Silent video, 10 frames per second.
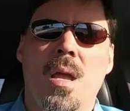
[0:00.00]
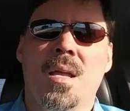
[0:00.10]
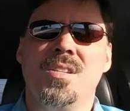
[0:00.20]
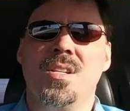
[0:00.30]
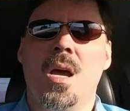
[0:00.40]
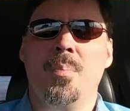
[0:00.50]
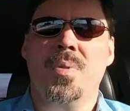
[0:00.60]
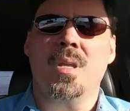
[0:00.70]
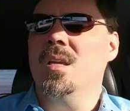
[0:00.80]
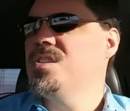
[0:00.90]
and stop
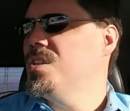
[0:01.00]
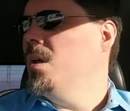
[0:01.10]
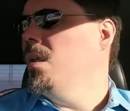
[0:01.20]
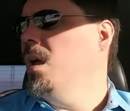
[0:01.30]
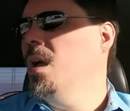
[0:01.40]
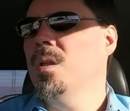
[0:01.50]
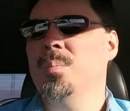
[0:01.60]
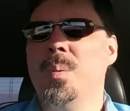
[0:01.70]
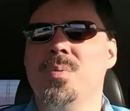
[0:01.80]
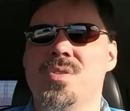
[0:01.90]
the assault
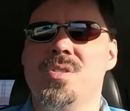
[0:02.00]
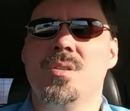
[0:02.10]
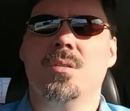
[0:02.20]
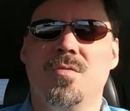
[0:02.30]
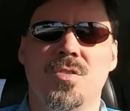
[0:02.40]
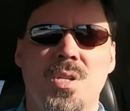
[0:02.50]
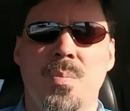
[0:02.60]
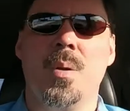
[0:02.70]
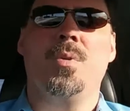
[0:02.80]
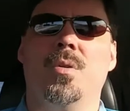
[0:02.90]
on people's First
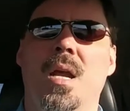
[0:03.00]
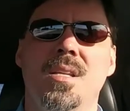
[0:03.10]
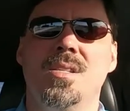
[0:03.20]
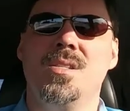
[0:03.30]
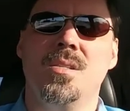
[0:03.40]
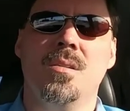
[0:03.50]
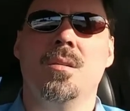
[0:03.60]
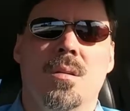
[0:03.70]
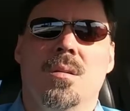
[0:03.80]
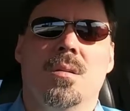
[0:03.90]
Amendment rights,
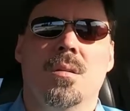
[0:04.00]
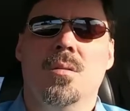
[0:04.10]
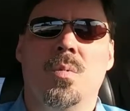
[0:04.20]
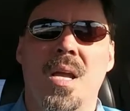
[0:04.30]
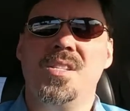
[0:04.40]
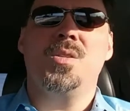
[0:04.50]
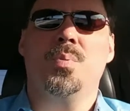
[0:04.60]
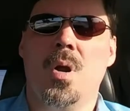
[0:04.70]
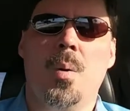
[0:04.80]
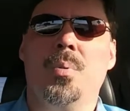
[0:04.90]
rights
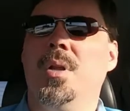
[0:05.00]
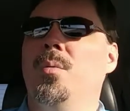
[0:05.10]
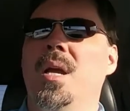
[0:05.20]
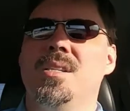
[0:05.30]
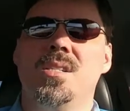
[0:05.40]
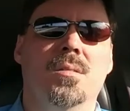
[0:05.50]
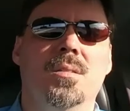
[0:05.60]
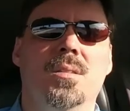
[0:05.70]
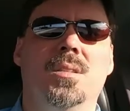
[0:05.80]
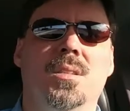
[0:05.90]
to property, rights
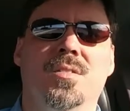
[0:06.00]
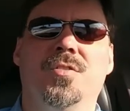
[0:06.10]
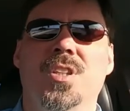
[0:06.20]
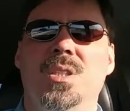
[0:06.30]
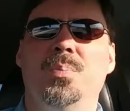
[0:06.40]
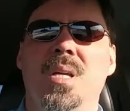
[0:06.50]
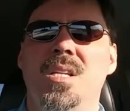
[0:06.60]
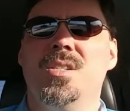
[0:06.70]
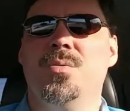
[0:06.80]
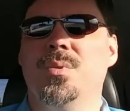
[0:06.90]
to free
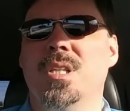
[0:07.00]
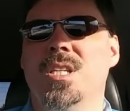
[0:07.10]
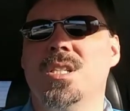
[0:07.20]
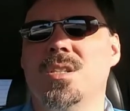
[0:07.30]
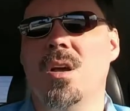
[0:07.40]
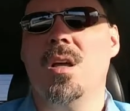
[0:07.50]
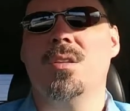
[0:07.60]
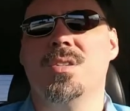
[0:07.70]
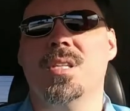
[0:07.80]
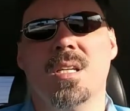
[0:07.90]
speech, to religion, to
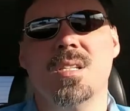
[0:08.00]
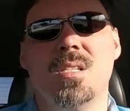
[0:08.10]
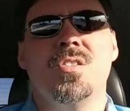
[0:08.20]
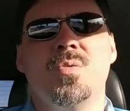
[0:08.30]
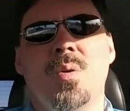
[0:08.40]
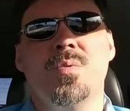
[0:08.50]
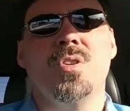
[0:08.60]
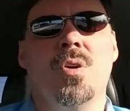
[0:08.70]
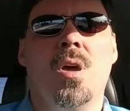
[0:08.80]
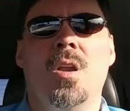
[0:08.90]
all those things. So what
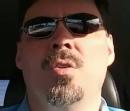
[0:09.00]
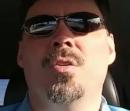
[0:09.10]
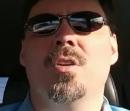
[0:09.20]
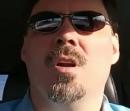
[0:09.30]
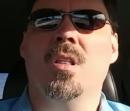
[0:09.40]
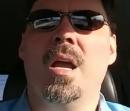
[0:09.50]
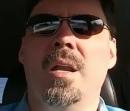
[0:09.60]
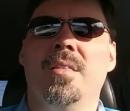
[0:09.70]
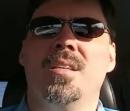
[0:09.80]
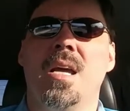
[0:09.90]
was going on in North
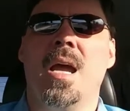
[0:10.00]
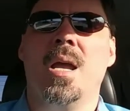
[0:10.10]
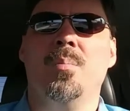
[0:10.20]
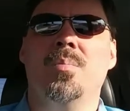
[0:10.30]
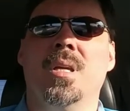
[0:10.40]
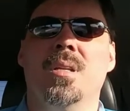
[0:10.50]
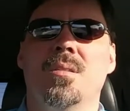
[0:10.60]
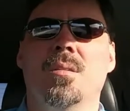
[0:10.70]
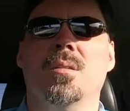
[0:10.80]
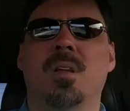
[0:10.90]
Carolina at the time
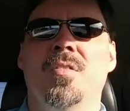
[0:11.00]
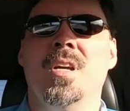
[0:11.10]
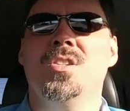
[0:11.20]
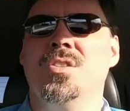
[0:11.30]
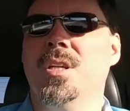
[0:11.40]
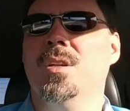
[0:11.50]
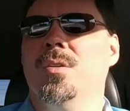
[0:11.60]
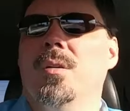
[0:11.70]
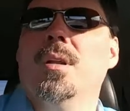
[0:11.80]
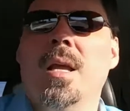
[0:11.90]
that eventually
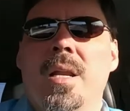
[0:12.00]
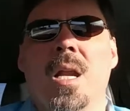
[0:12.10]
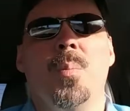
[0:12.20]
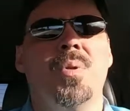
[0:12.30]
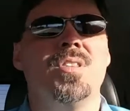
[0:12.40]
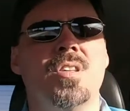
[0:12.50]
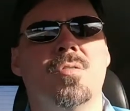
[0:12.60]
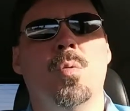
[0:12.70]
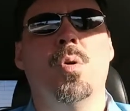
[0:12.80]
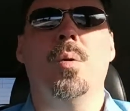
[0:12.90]
ended up in the
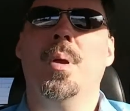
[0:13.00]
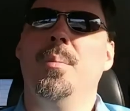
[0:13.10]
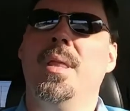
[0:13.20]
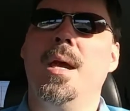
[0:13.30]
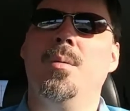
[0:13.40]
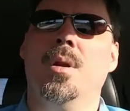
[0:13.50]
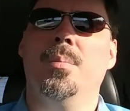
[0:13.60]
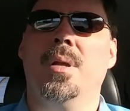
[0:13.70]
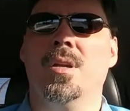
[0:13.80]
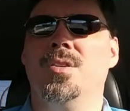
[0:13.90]
Civil War, maybe that would
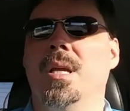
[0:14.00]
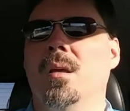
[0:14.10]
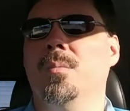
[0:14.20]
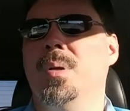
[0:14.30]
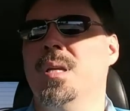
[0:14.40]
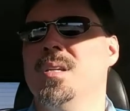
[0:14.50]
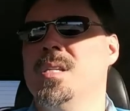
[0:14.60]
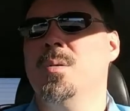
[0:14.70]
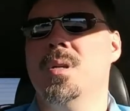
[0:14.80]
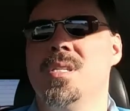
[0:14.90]
have been curtailed
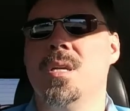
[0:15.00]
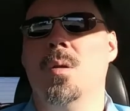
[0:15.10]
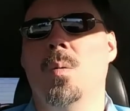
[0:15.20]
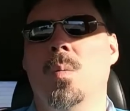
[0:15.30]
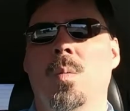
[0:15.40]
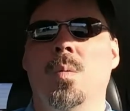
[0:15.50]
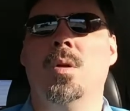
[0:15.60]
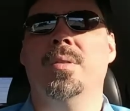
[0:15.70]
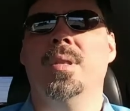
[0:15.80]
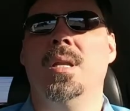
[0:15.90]
because they would have said, oh,
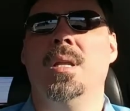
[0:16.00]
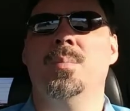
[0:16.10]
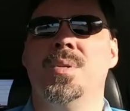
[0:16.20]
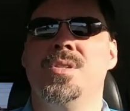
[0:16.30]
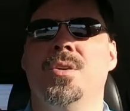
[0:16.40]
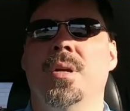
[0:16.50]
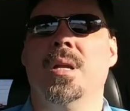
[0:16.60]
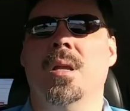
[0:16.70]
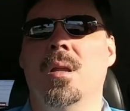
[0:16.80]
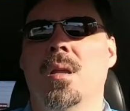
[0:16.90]
look what they did in
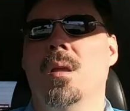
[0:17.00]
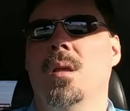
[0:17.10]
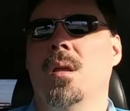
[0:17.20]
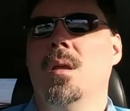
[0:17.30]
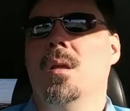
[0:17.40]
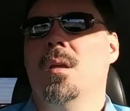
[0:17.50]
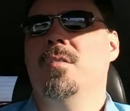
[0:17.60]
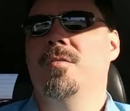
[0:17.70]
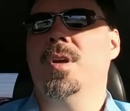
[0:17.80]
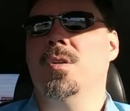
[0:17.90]
Missouri.
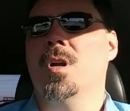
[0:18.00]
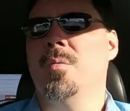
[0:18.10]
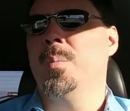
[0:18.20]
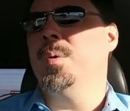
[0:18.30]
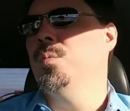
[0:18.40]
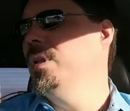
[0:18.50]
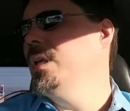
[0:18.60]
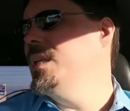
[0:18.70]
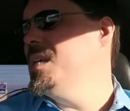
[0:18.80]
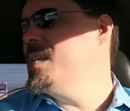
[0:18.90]
federal government
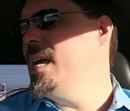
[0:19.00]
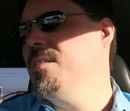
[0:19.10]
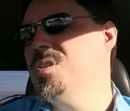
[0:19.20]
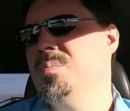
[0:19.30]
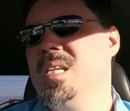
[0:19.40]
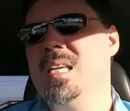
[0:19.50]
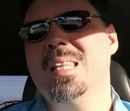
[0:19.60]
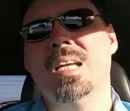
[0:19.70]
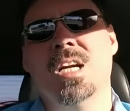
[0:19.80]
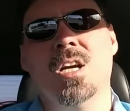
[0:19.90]
really does have some
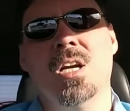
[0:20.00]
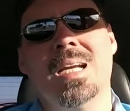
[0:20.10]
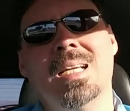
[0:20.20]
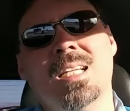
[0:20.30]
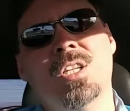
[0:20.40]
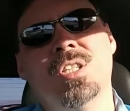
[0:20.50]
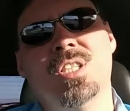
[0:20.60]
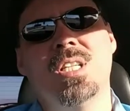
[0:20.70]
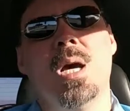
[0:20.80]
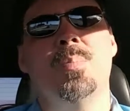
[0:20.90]
teeth here and
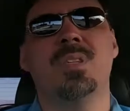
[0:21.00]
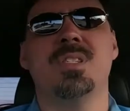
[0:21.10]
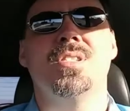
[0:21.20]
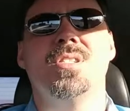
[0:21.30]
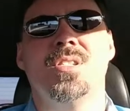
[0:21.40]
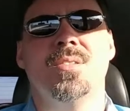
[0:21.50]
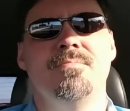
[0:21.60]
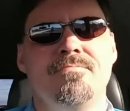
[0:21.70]
could stop us,